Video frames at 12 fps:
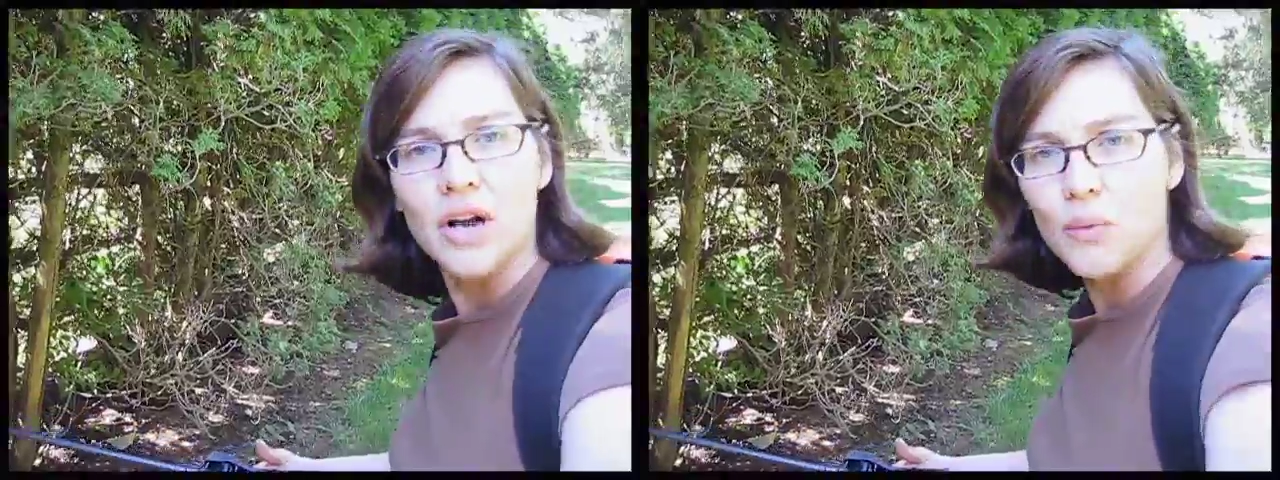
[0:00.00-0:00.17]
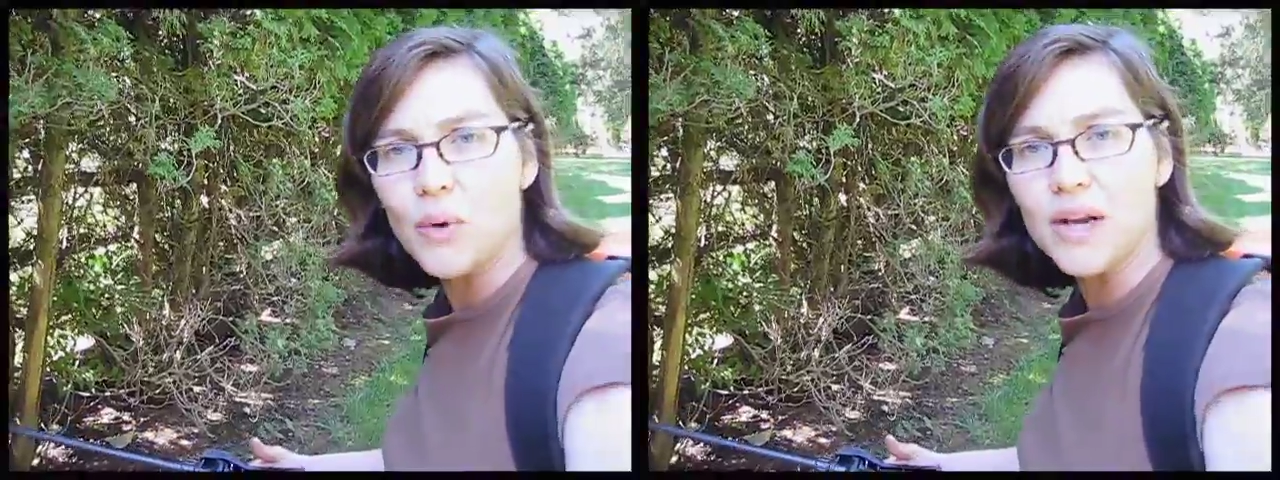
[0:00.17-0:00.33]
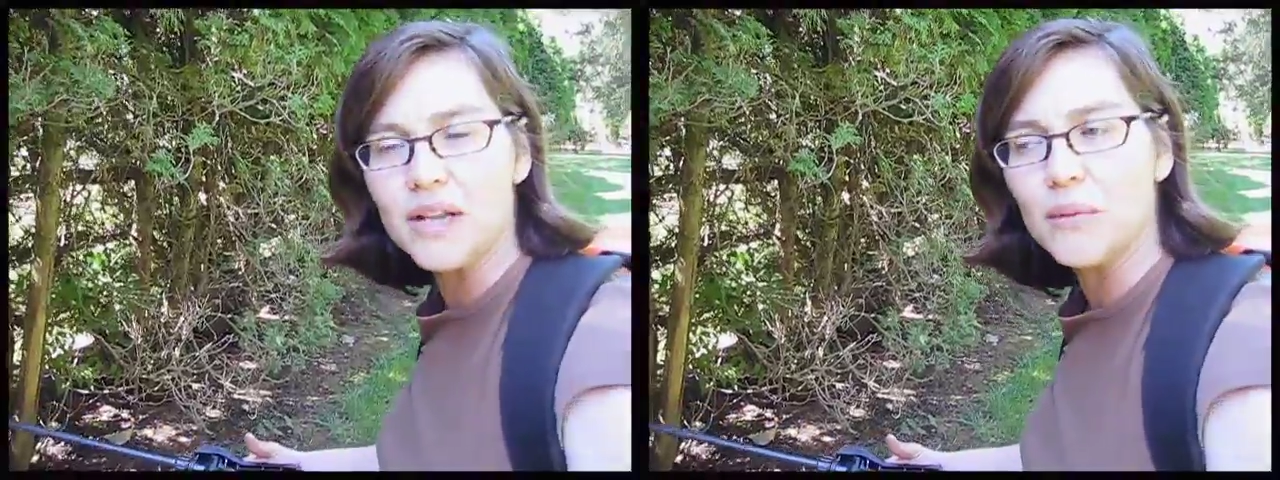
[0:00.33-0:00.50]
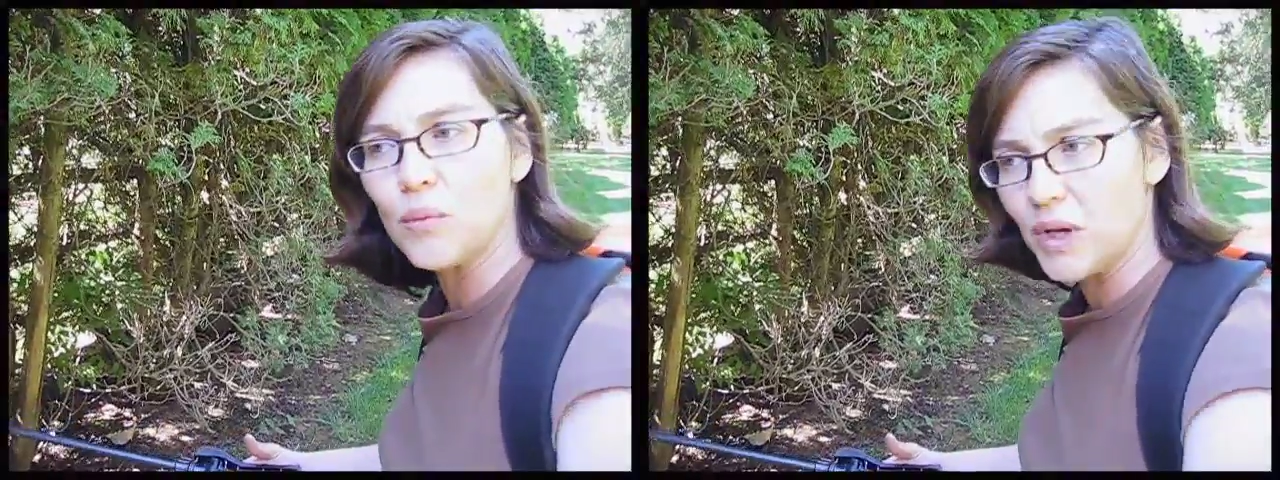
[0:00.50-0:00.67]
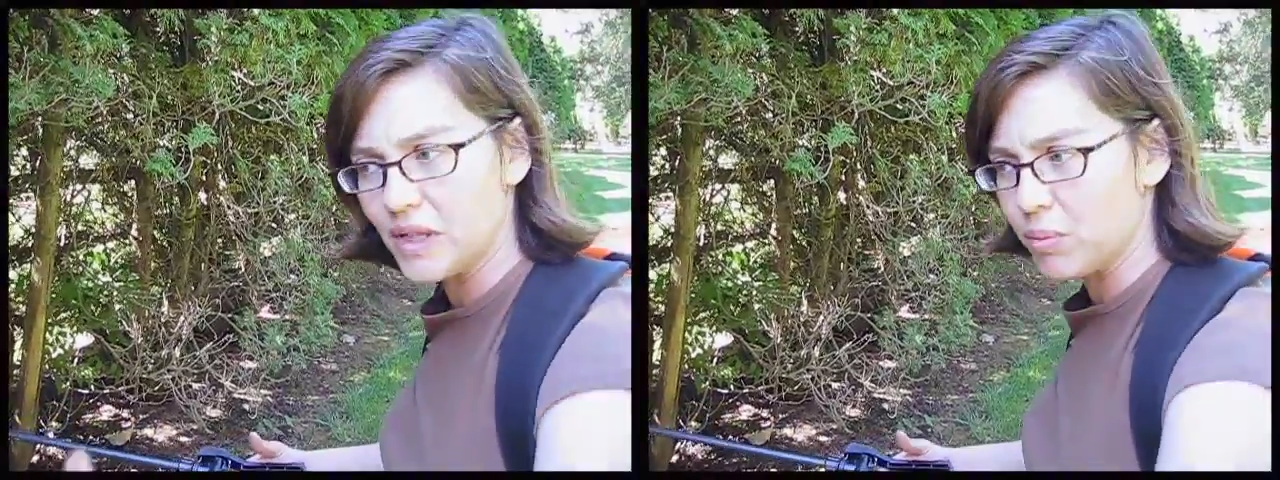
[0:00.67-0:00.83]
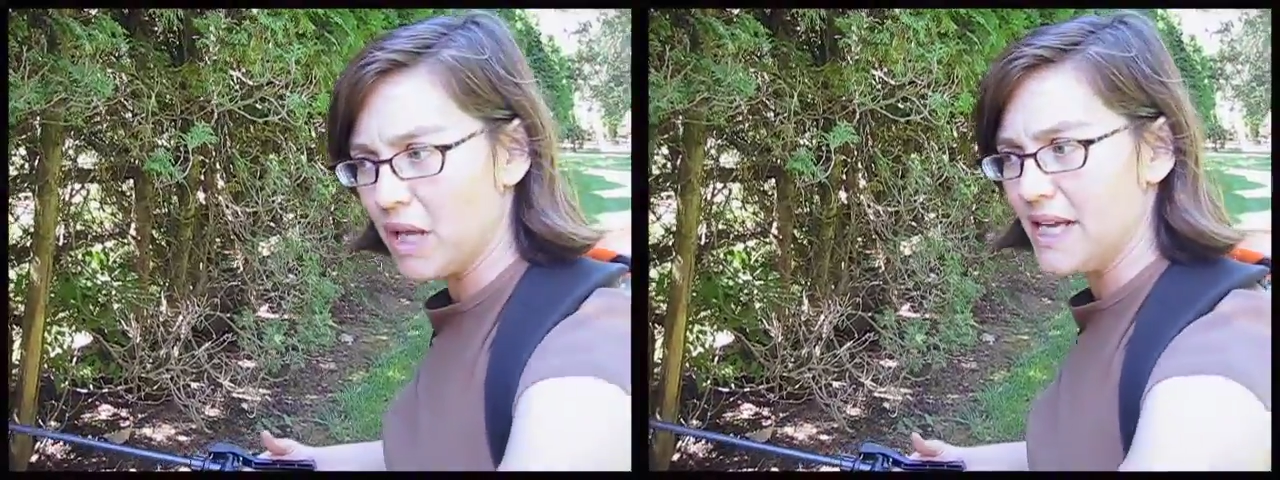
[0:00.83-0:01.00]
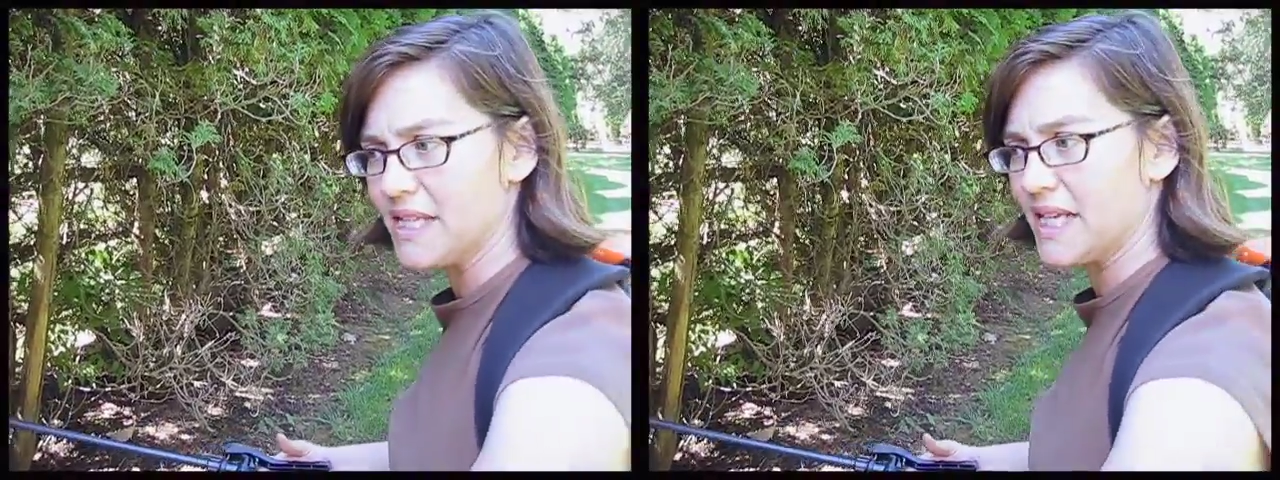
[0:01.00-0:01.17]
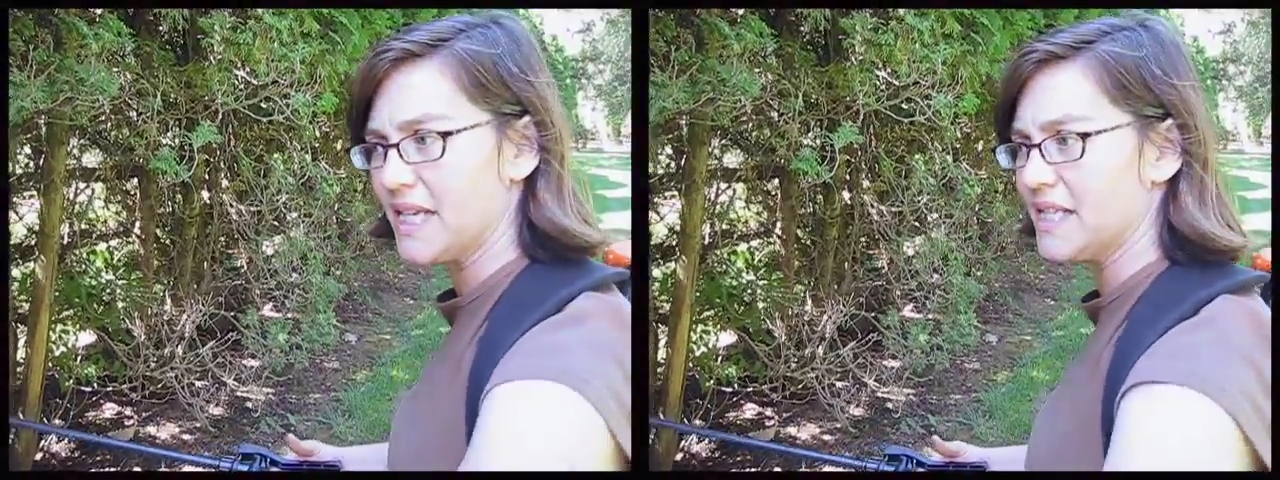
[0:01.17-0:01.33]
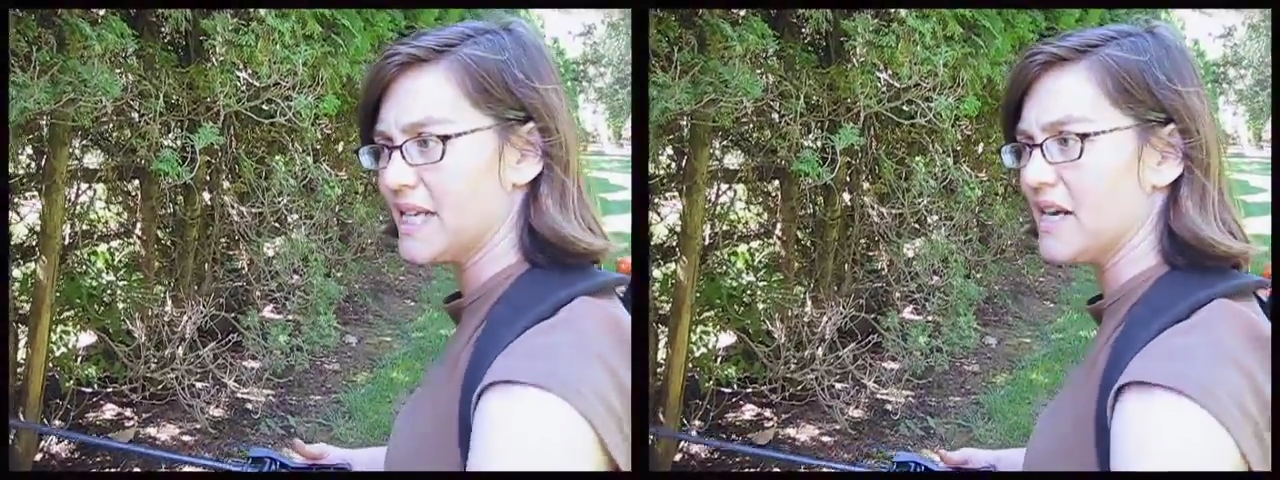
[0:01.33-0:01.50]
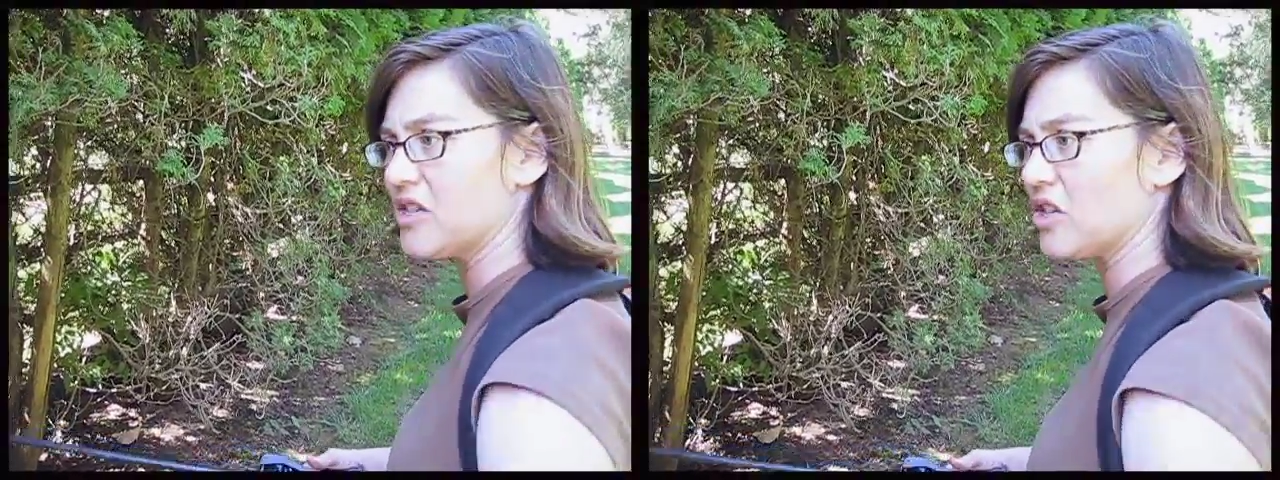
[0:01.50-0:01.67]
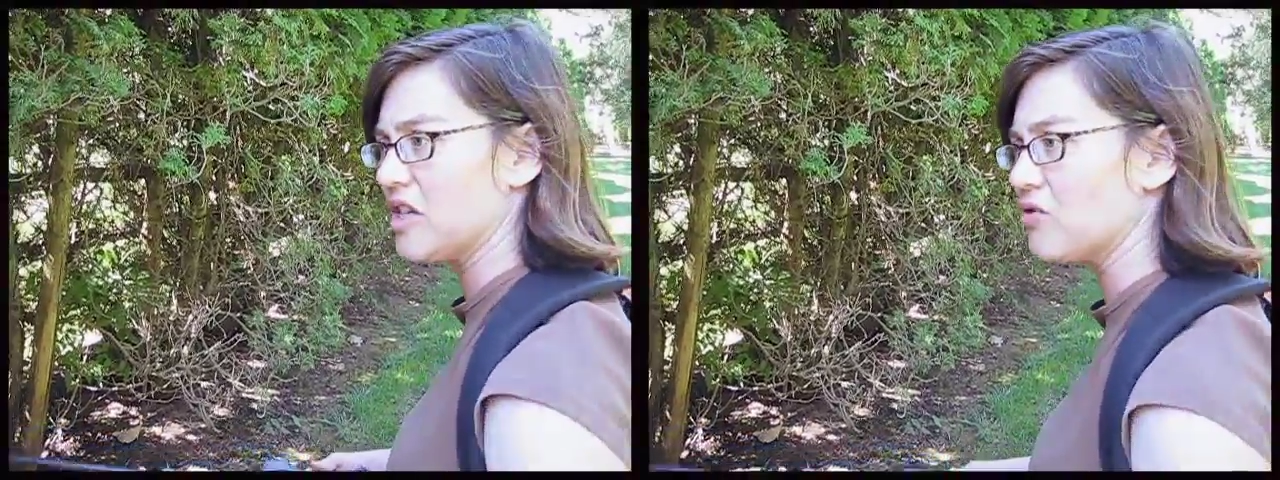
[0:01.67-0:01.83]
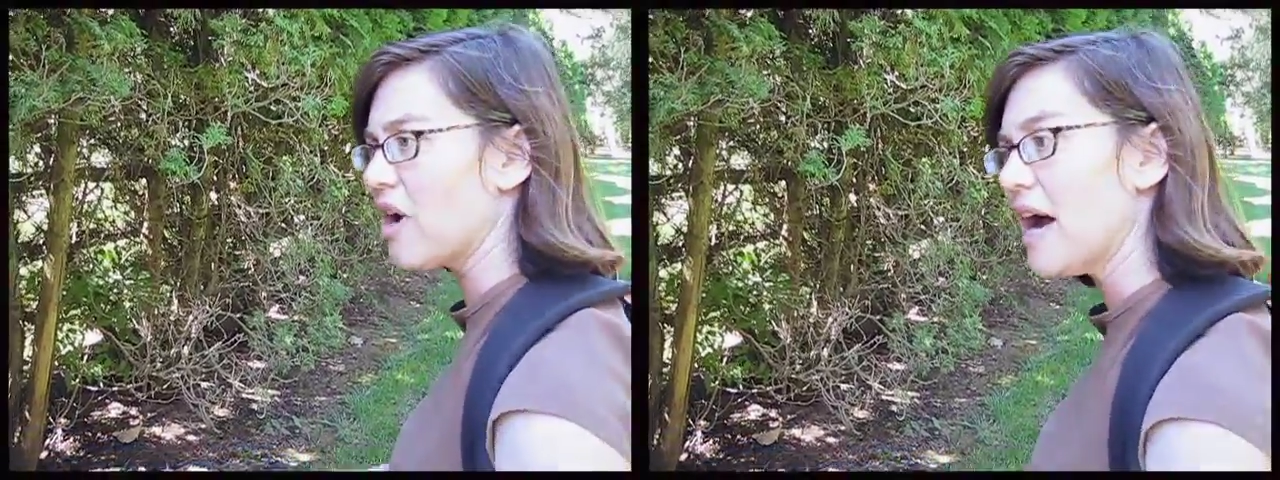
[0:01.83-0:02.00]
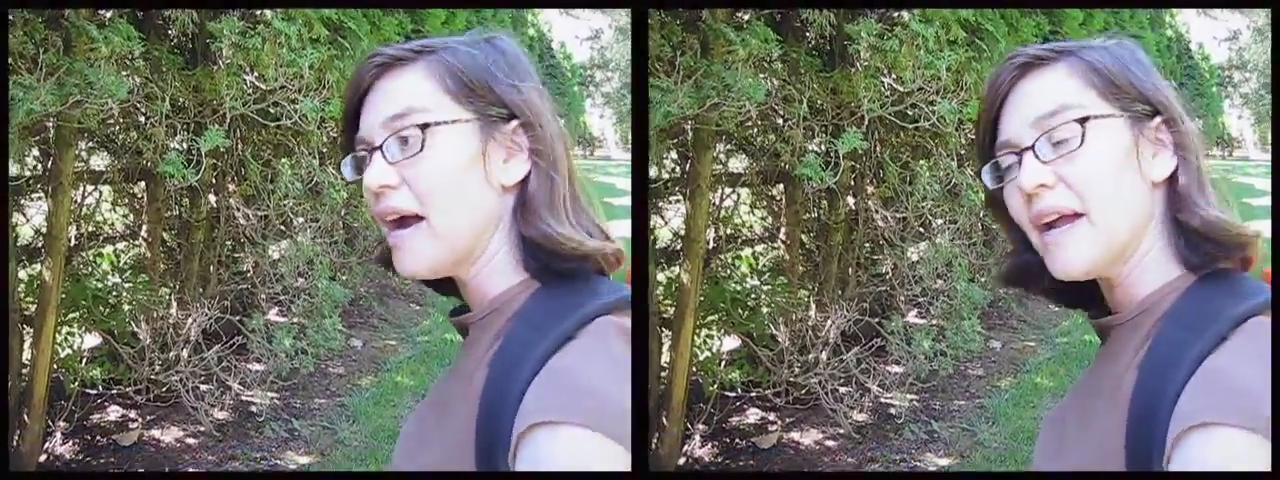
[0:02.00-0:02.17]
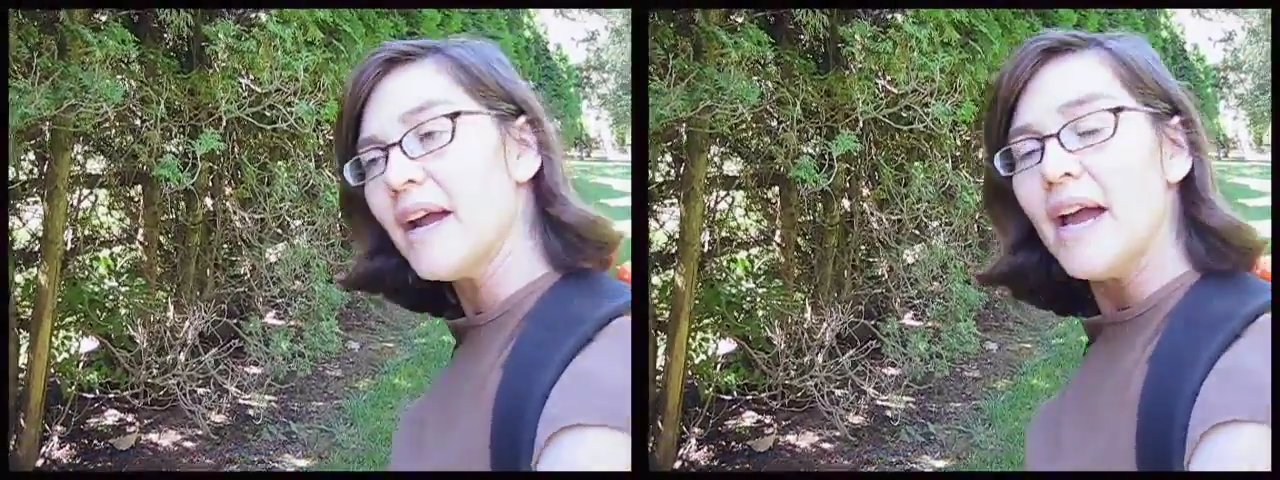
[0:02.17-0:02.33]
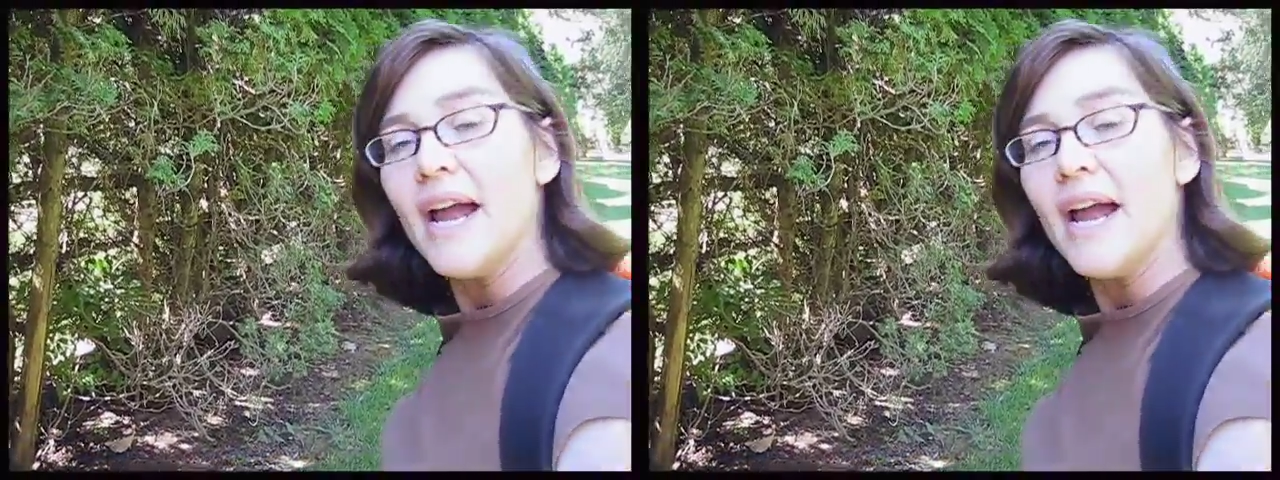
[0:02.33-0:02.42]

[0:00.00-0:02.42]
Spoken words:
when the Plantskydd is actually dry,